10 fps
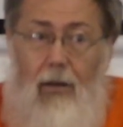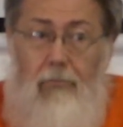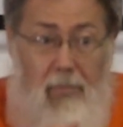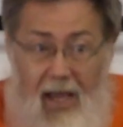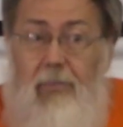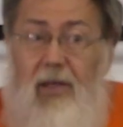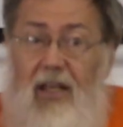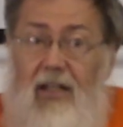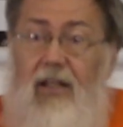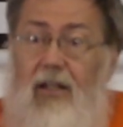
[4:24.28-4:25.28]
Maybe
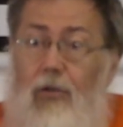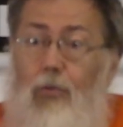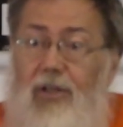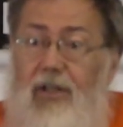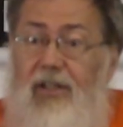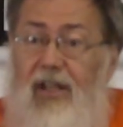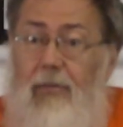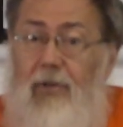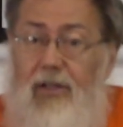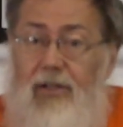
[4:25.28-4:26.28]
he did it with the
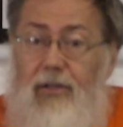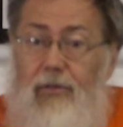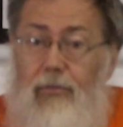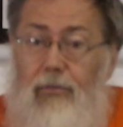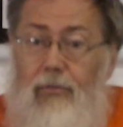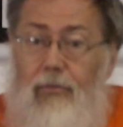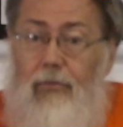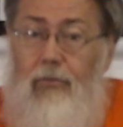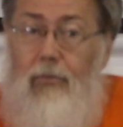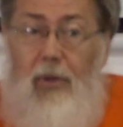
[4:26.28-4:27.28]
demons.
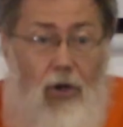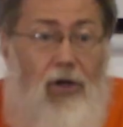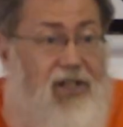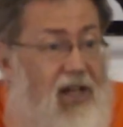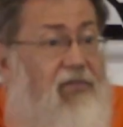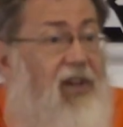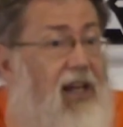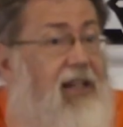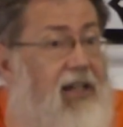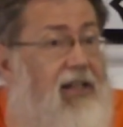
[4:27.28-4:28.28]
Because if
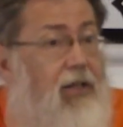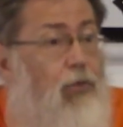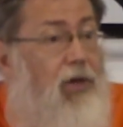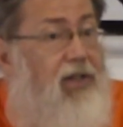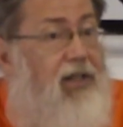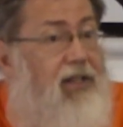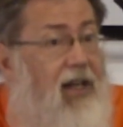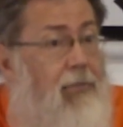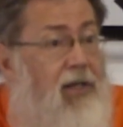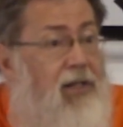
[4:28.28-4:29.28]
he did it with the
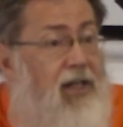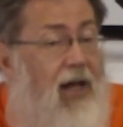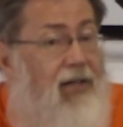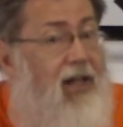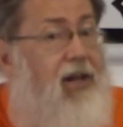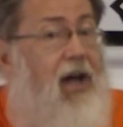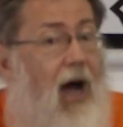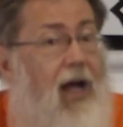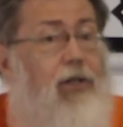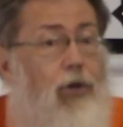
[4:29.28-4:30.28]
demons, then
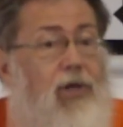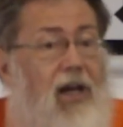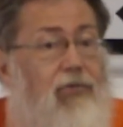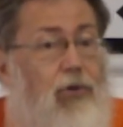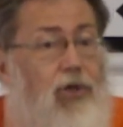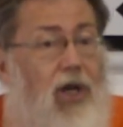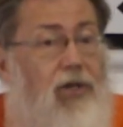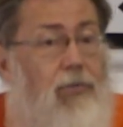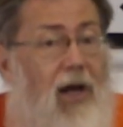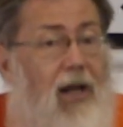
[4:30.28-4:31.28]
I don't have to
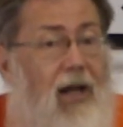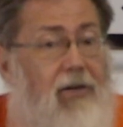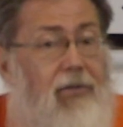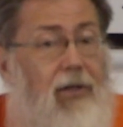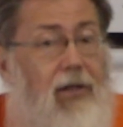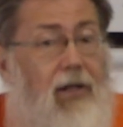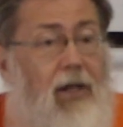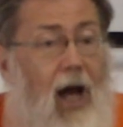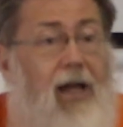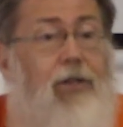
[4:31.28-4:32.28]
change my life.
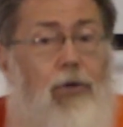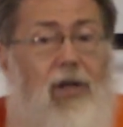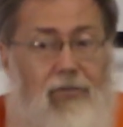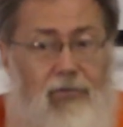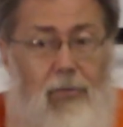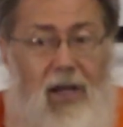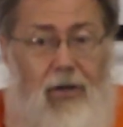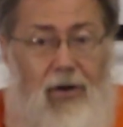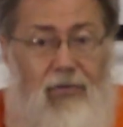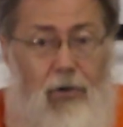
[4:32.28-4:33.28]
I don't have to make
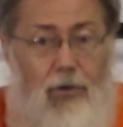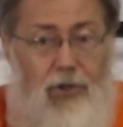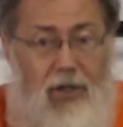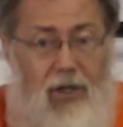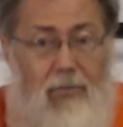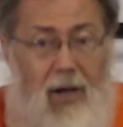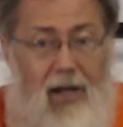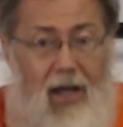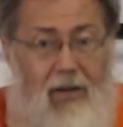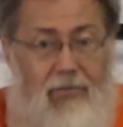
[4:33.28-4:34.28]
a revolution in my
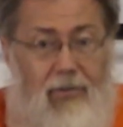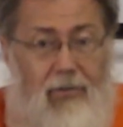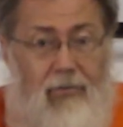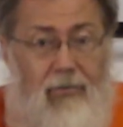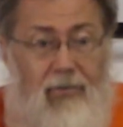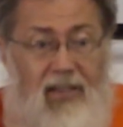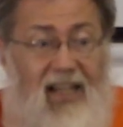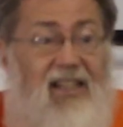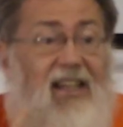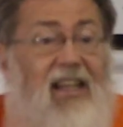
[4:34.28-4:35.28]
life.
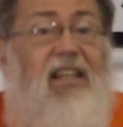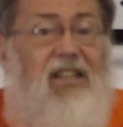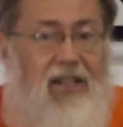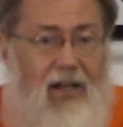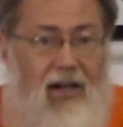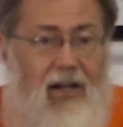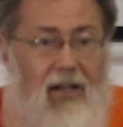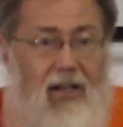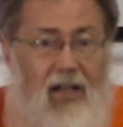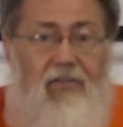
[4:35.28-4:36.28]
It's easier
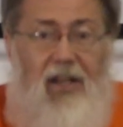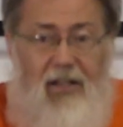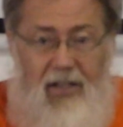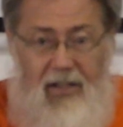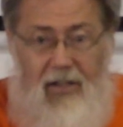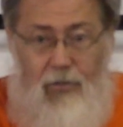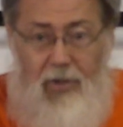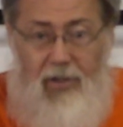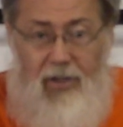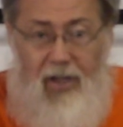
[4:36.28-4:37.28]
if he did it
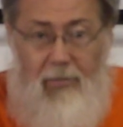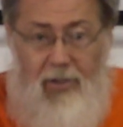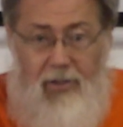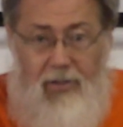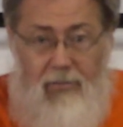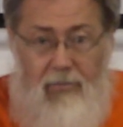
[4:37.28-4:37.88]
with the demons.